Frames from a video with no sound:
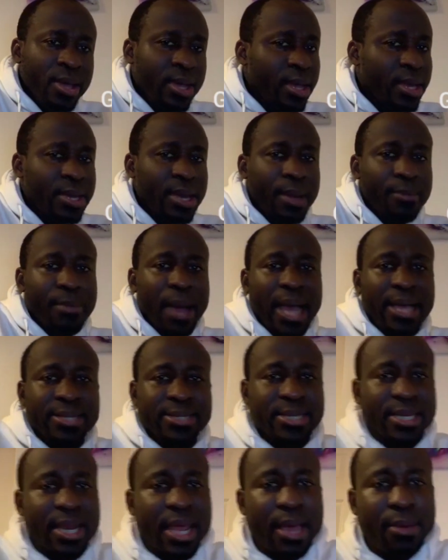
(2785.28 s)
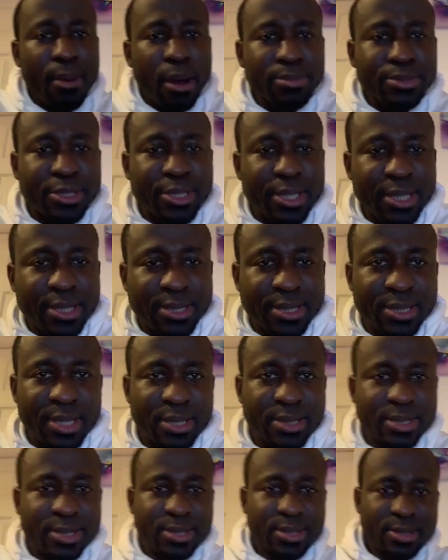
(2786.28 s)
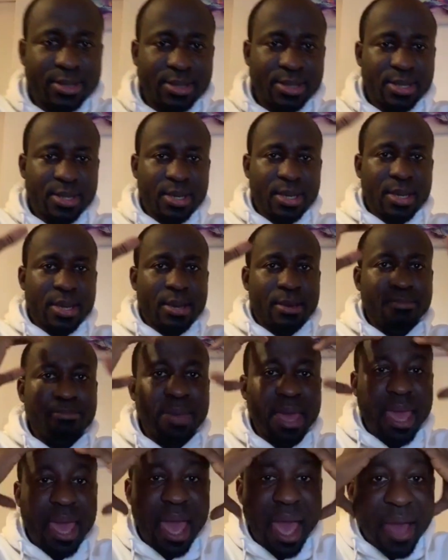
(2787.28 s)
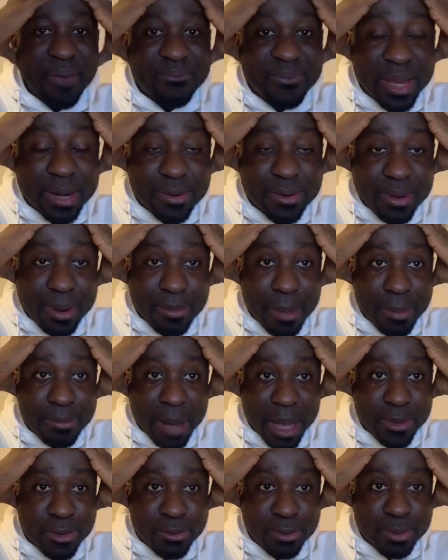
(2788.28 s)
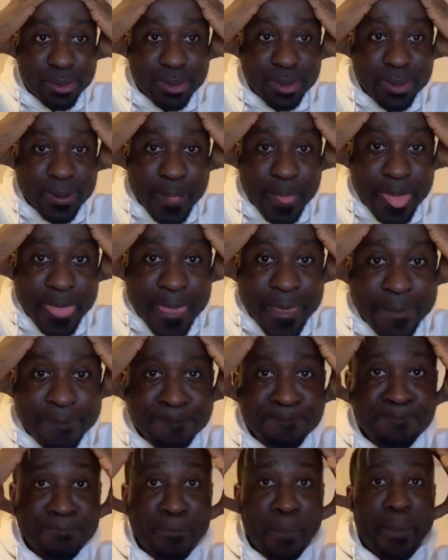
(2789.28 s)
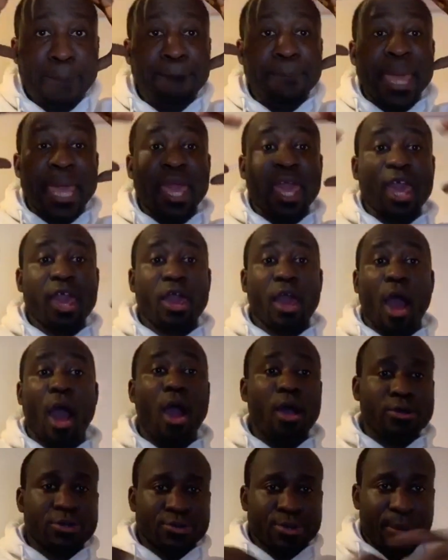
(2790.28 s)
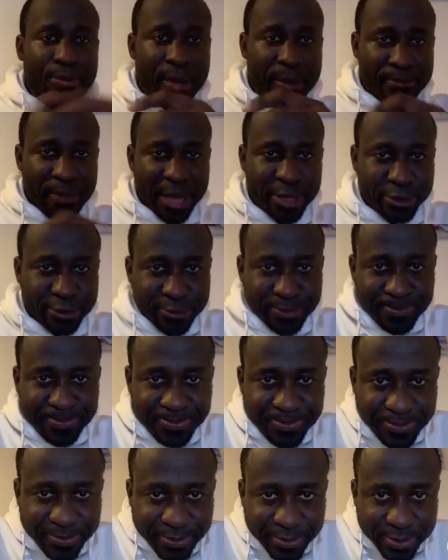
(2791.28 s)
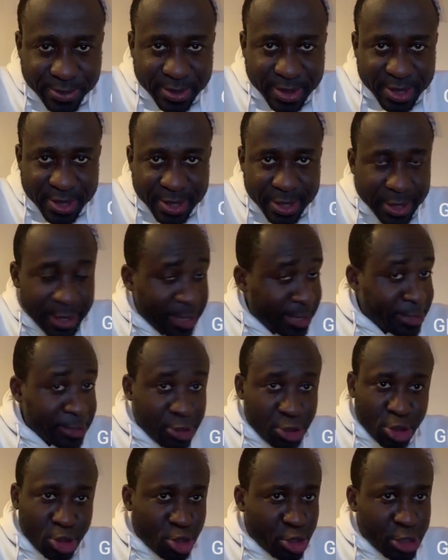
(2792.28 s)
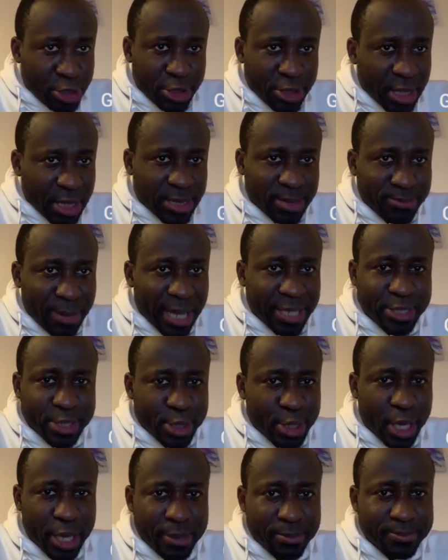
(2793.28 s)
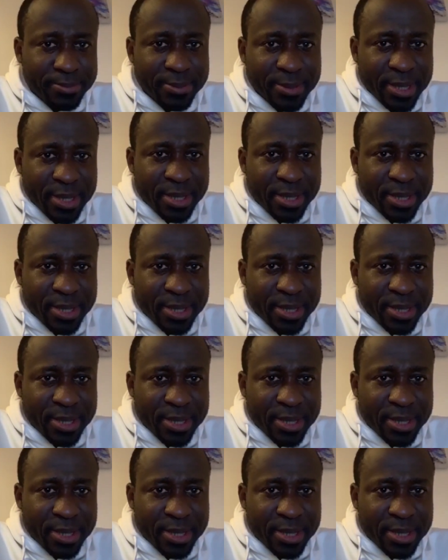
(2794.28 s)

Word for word: In the mighty name of Jesus, may heaven remember you. May God remember you. In Jesus' mighty name,